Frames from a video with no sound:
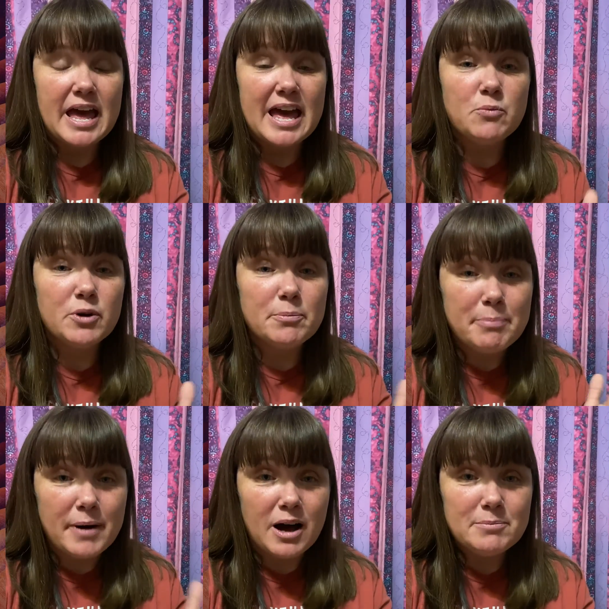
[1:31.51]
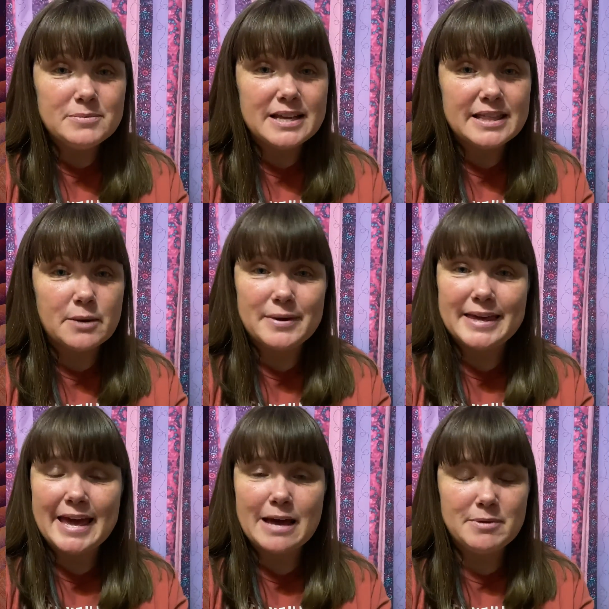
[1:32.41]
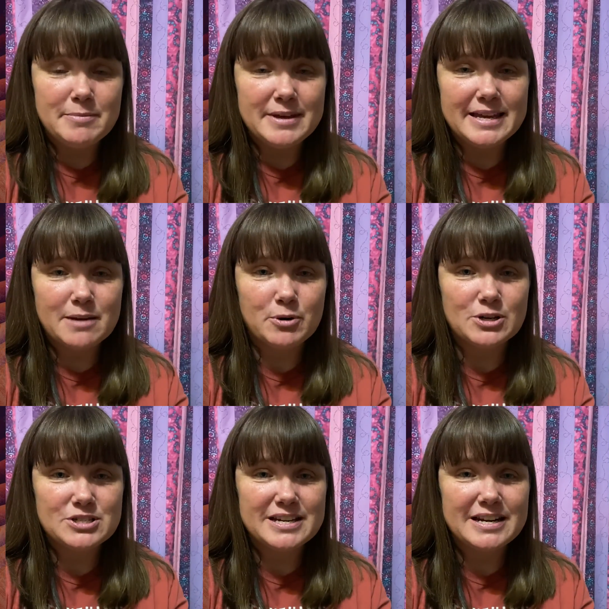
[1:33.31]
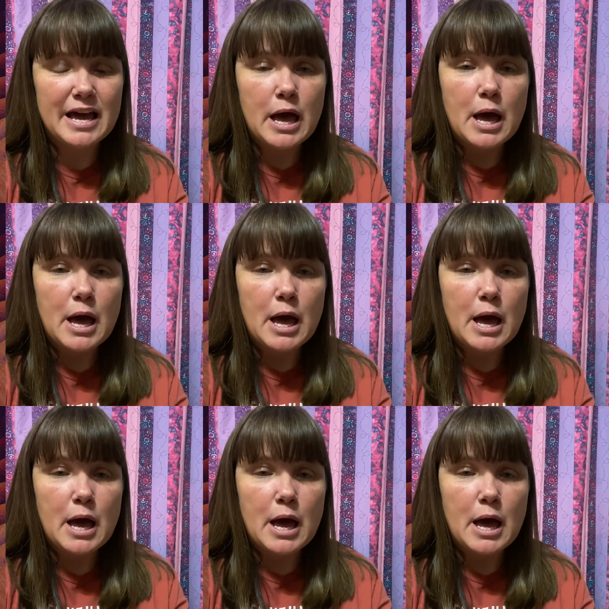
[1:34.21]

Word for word: and we're bummed that we can't be meeting in person,